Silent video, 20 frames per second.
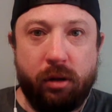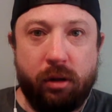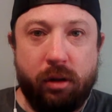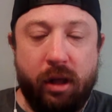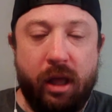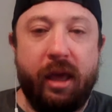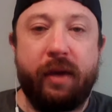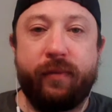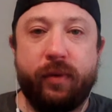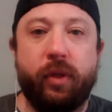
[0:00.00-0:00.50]

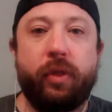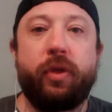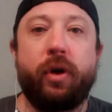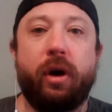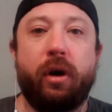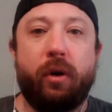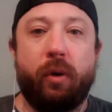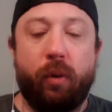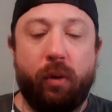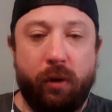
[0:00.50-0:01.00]
even
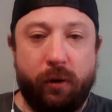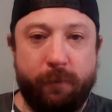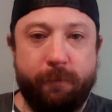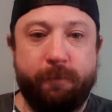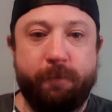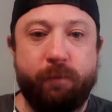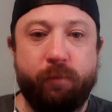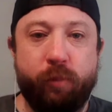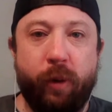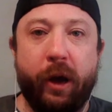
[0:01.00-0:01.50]
though
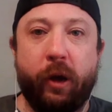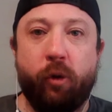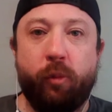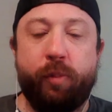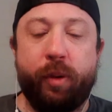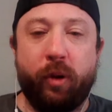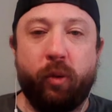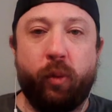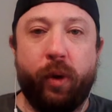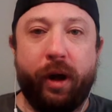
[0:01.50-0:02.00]
Michael
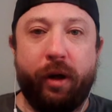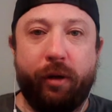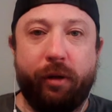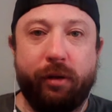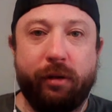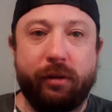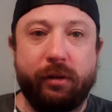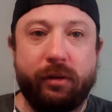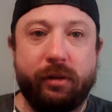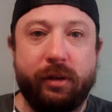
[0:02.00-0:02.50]
Bidwill
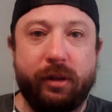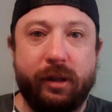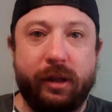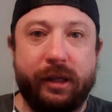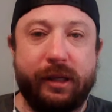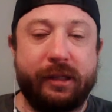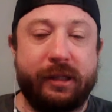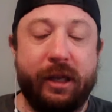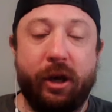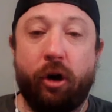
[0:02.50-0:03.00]

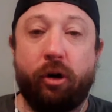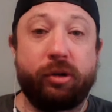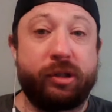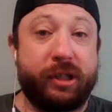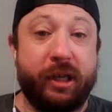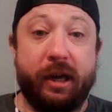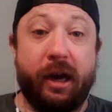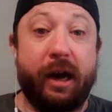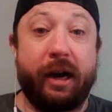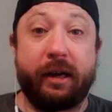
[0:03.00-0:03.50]
is the
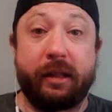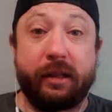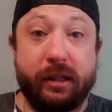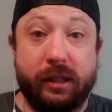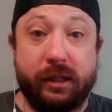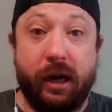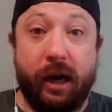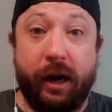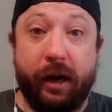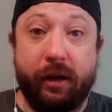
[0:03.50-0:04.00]
all-seeing eye in the
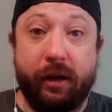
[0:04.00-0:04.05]
sky.